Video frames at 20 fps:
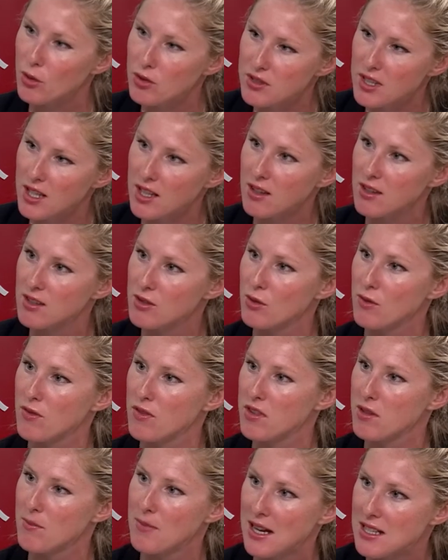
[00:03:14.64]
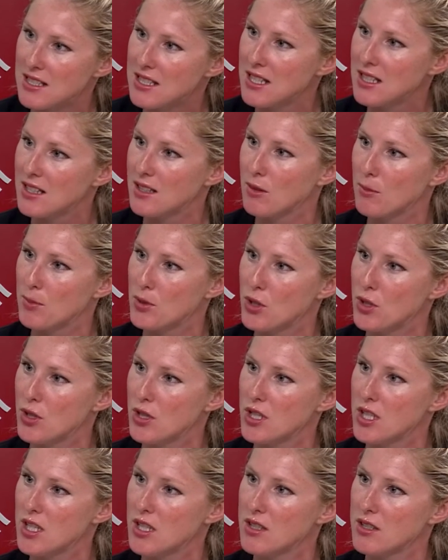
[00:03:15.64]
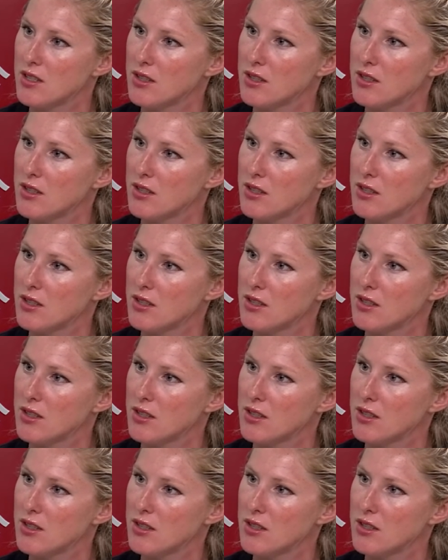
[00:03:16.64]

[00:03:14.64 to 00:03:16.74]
seeing sort of thematic opportunities?